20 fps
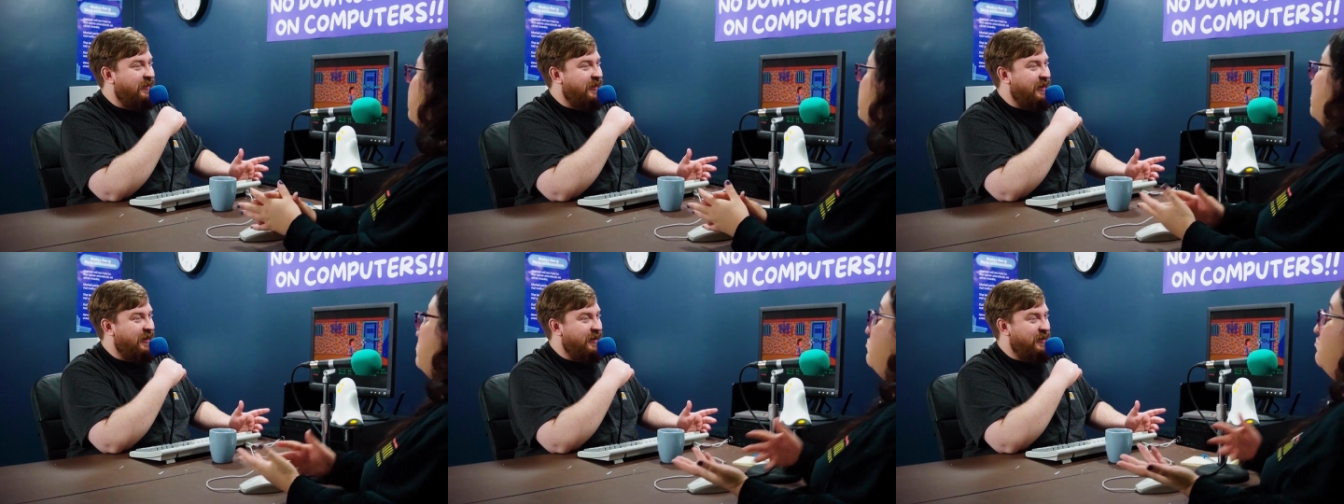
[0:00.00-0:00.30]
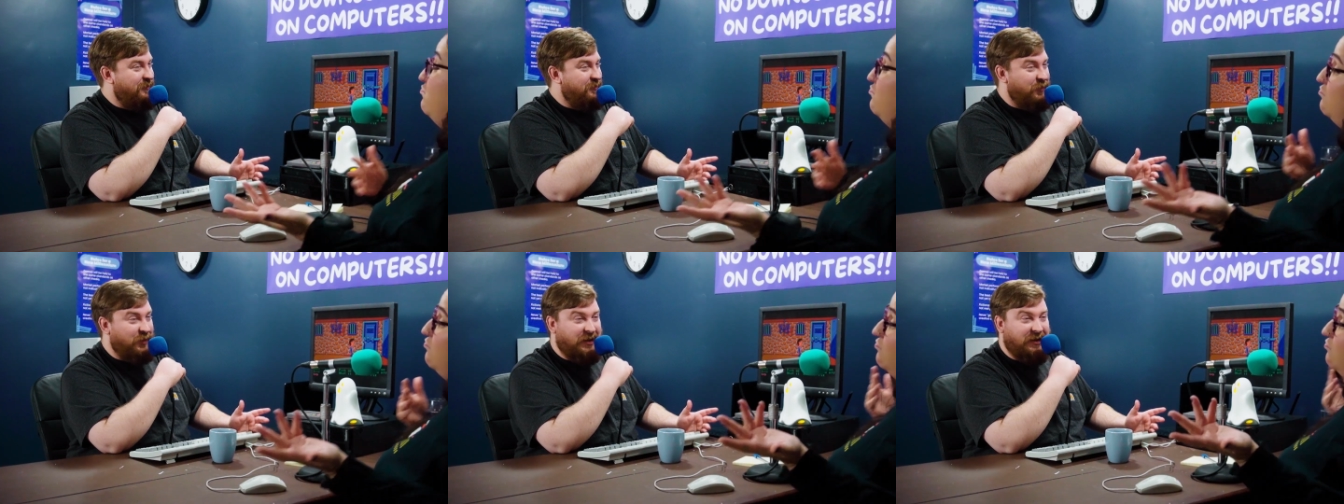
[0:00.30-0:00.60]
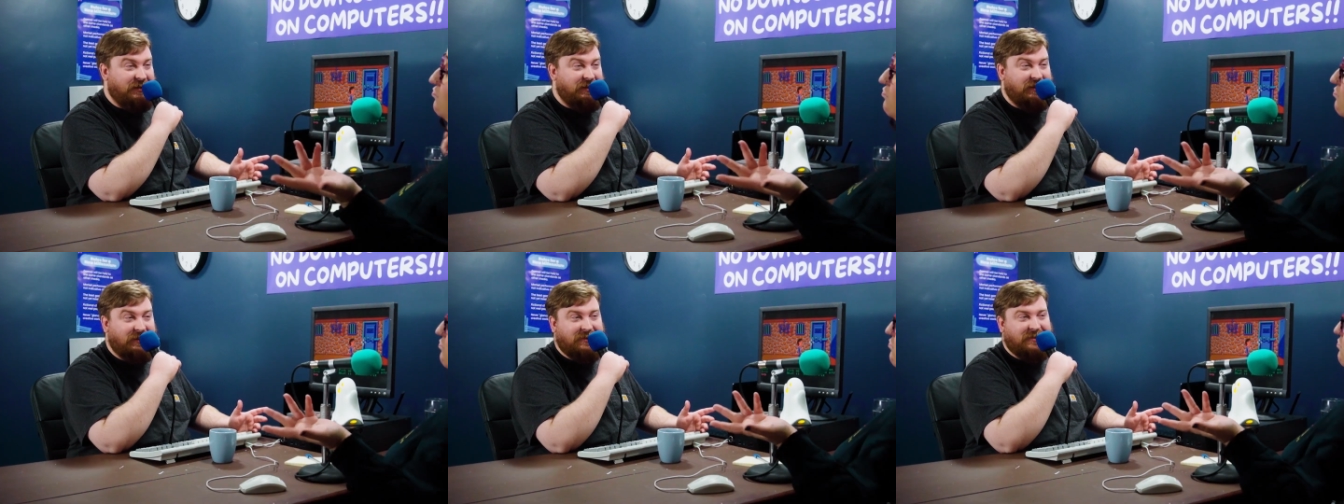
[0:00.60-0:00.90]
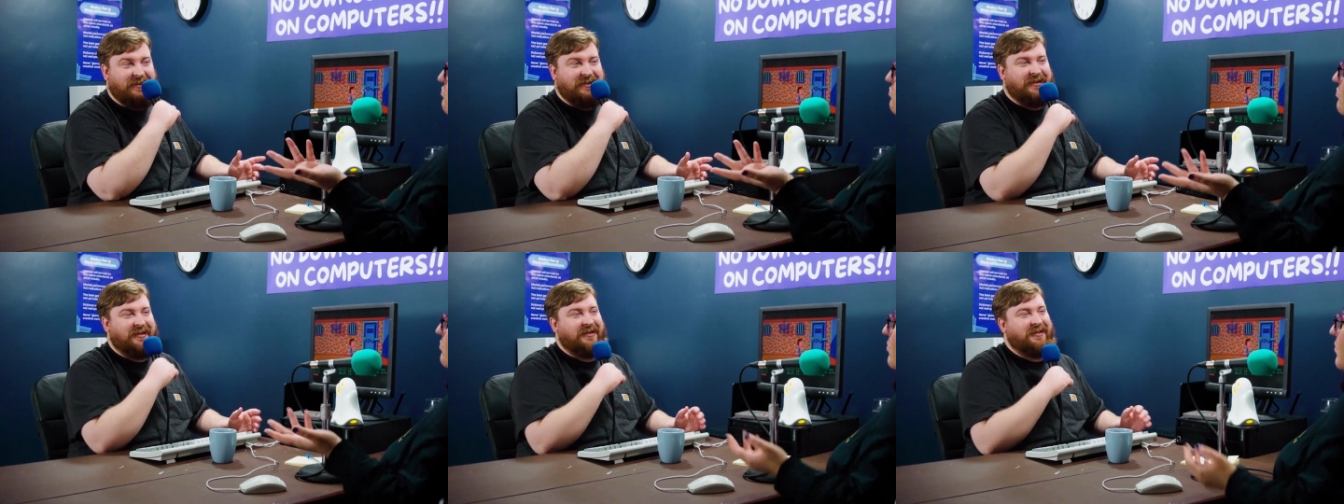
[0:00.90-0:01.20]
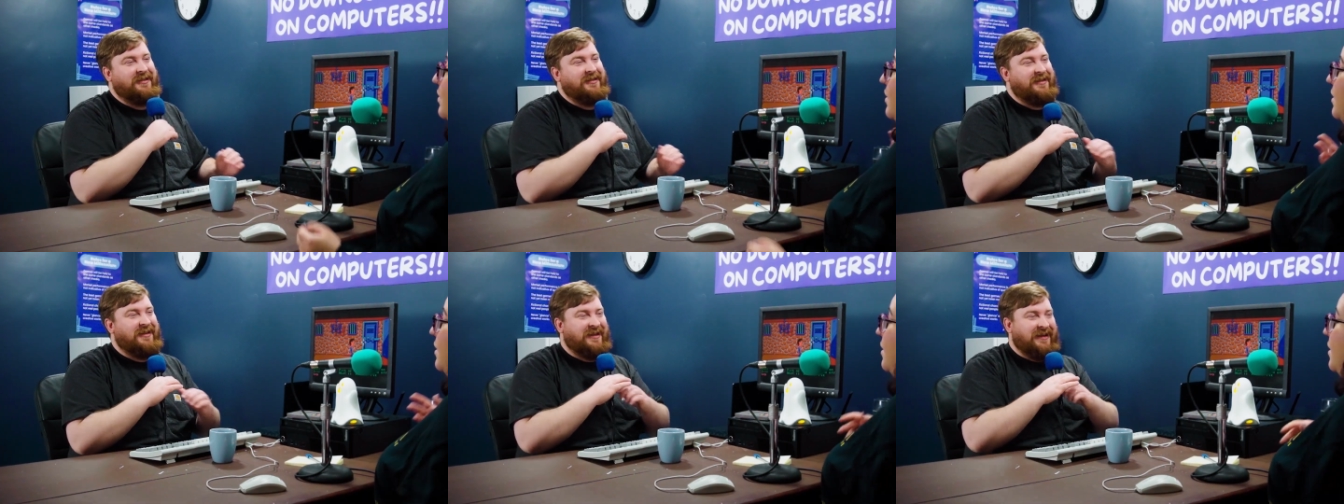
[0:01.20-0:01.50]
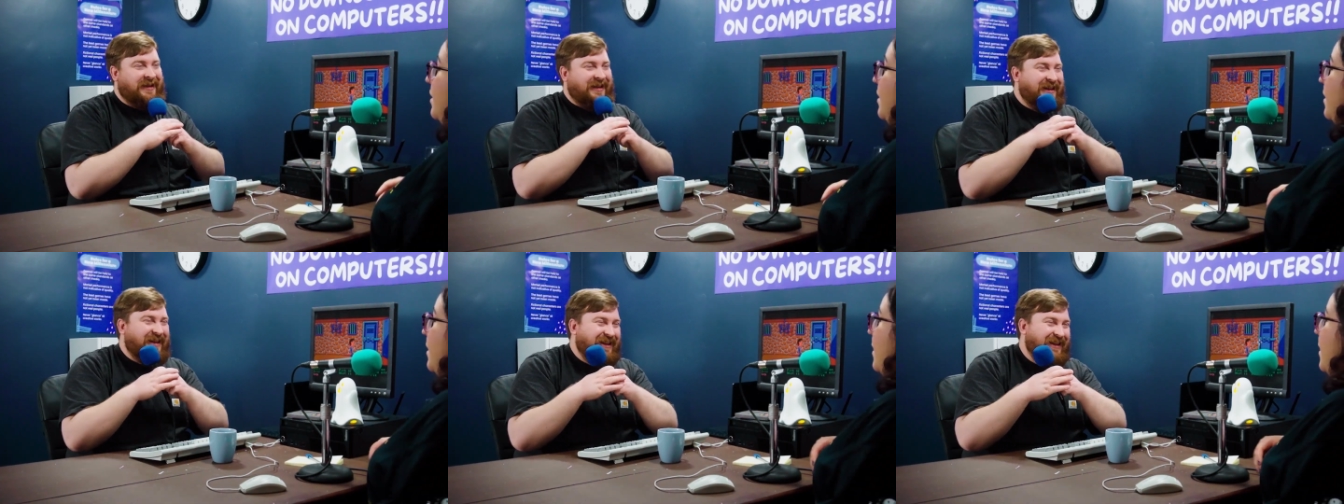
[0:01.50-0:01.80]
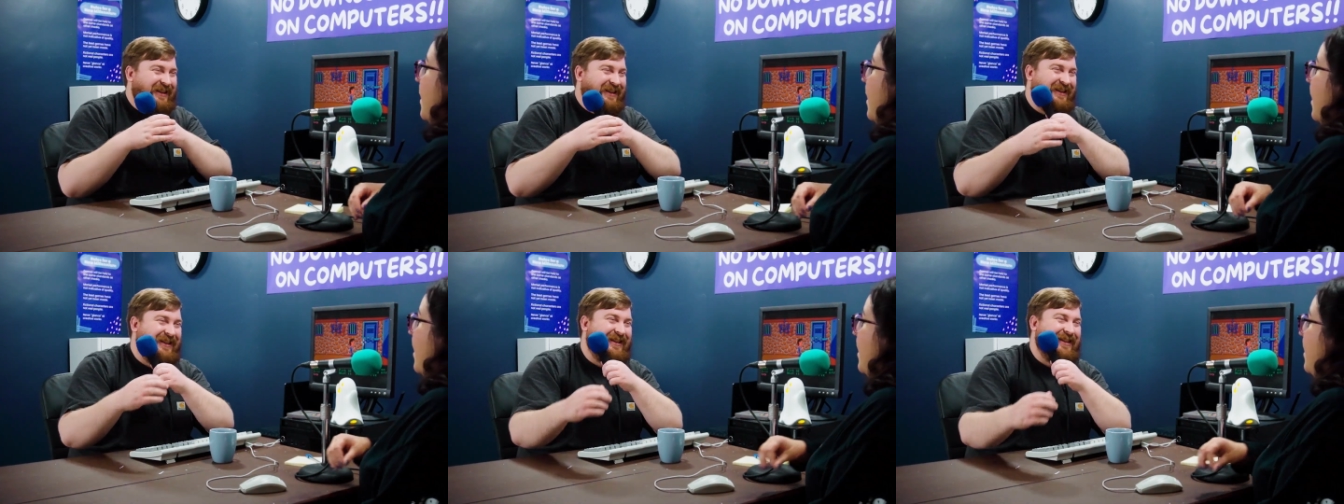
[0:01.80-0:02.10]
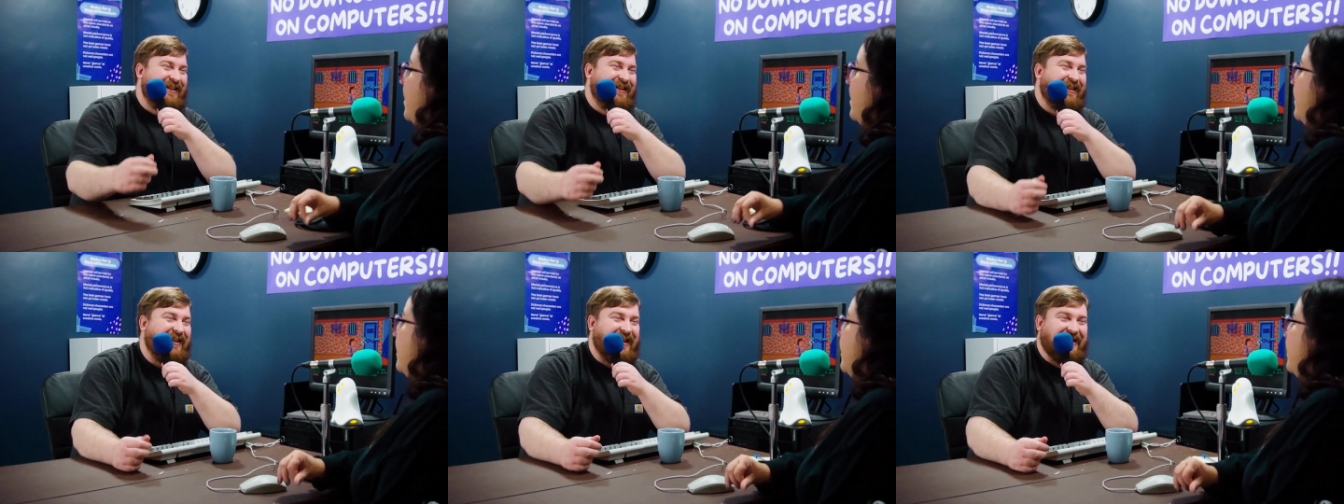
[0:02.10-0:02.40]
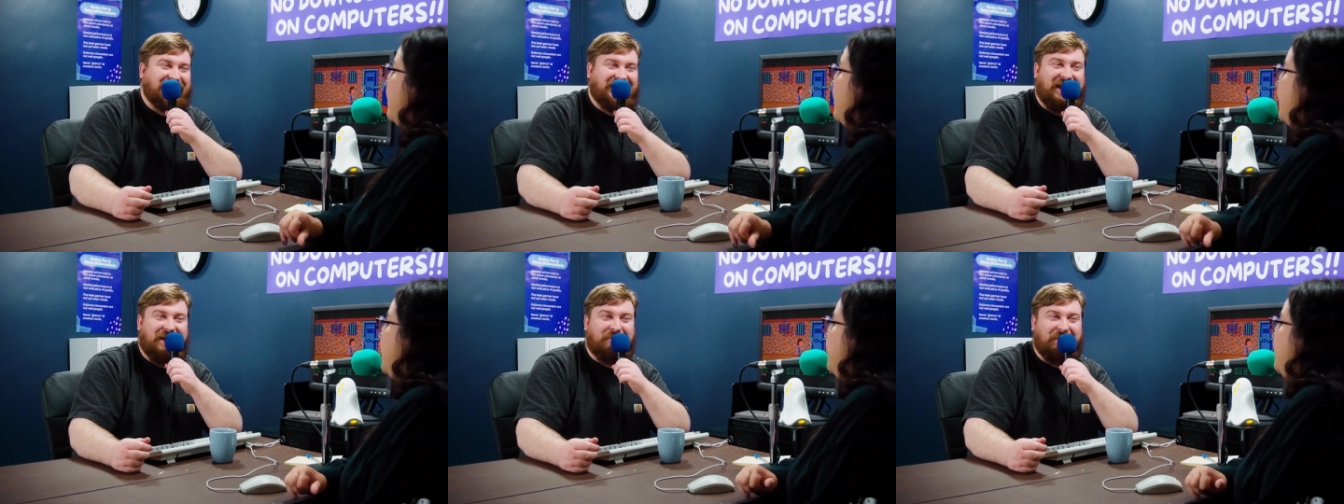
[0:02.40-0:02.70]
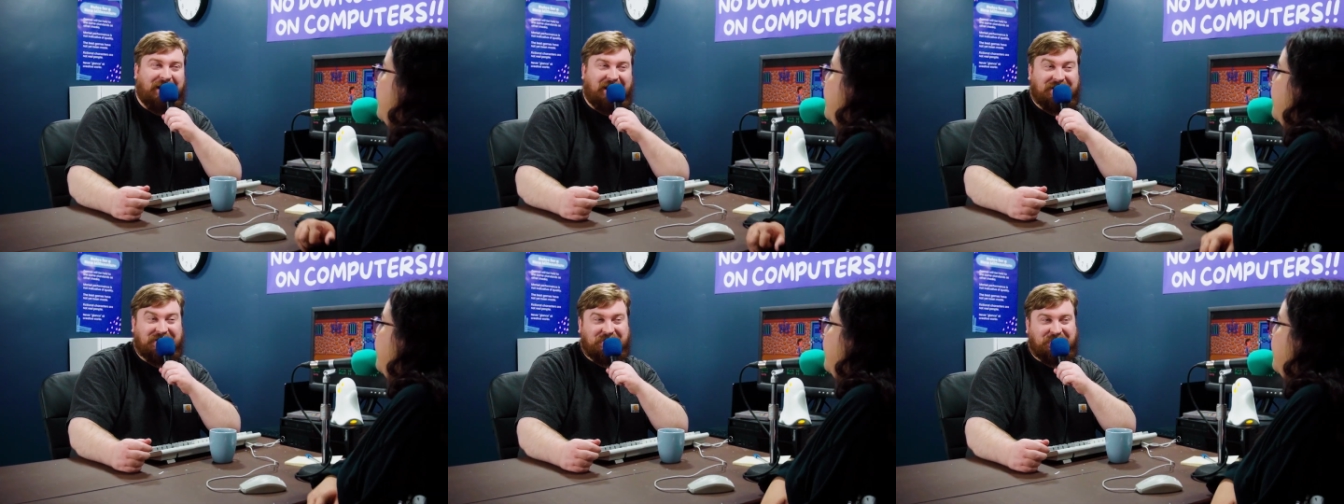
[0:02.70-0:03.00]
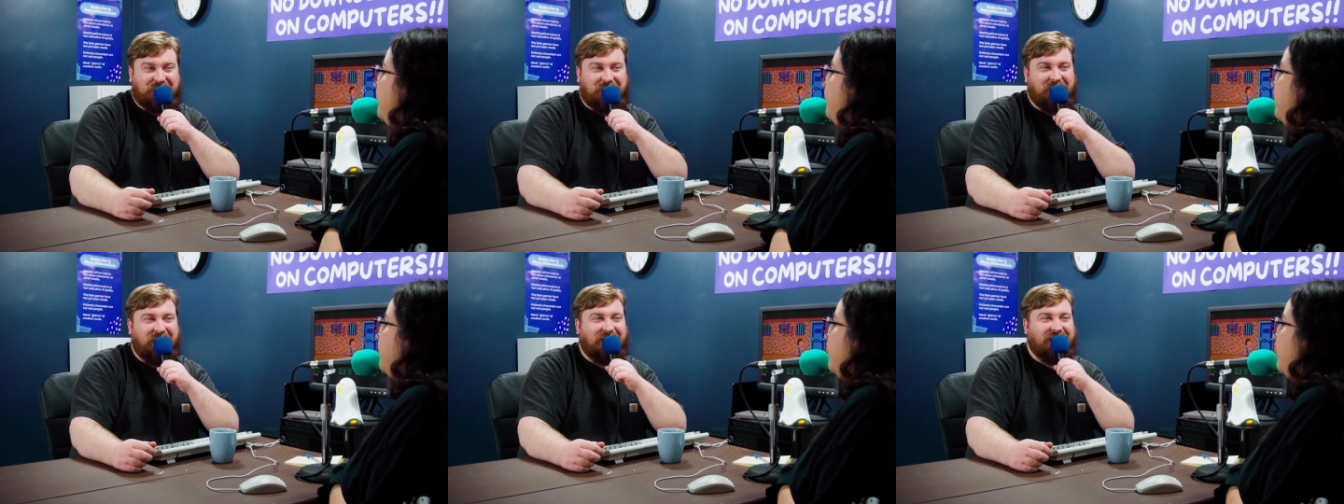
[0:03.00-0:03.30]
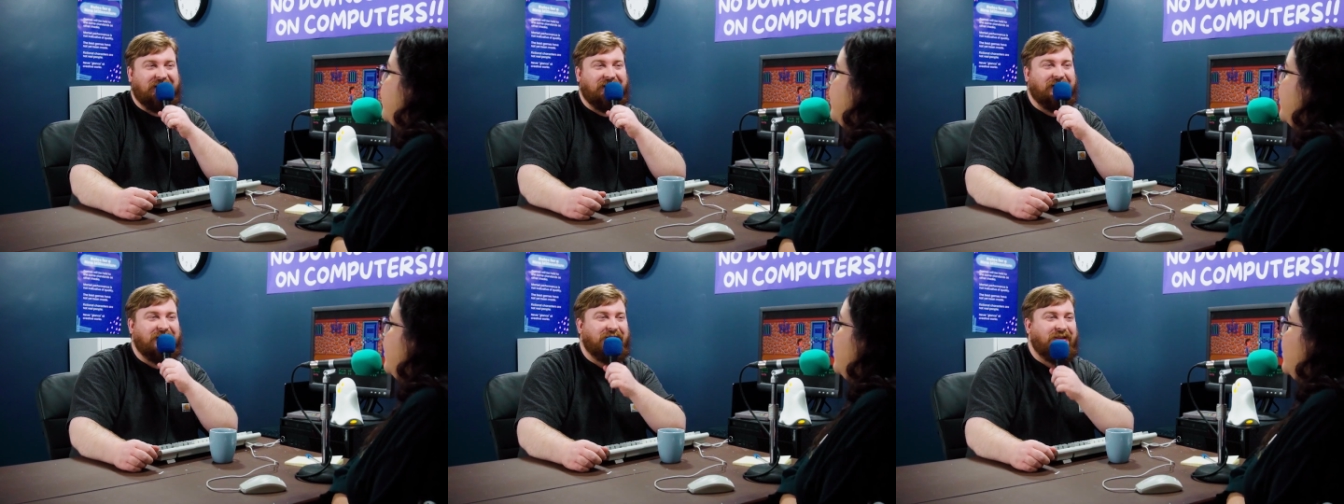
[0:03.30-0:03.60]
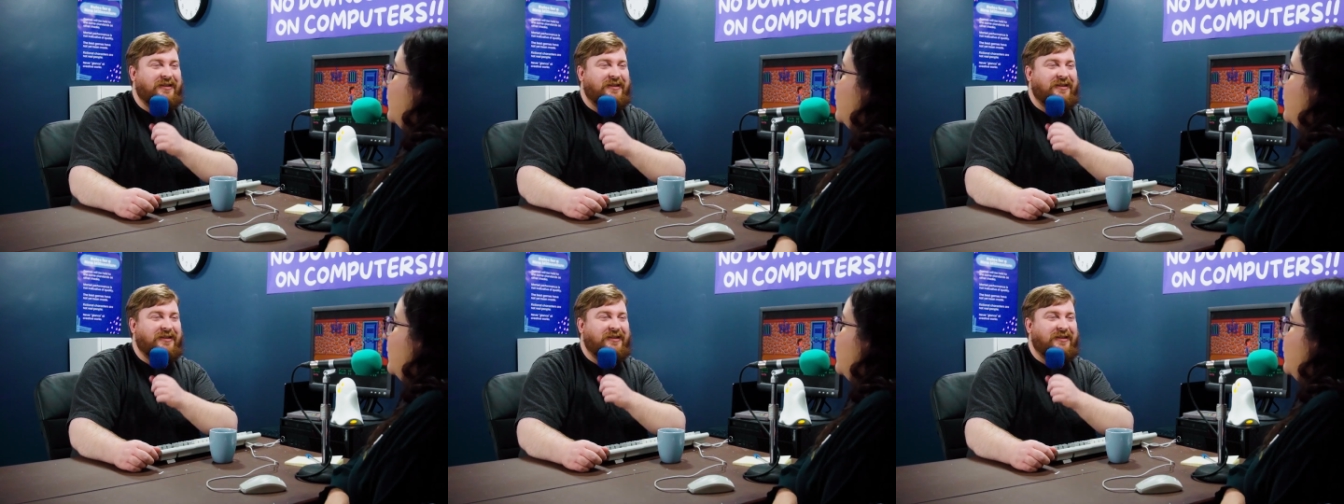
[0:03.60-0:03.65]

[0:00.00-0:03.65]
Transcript: What do you think? That's gaming history right there.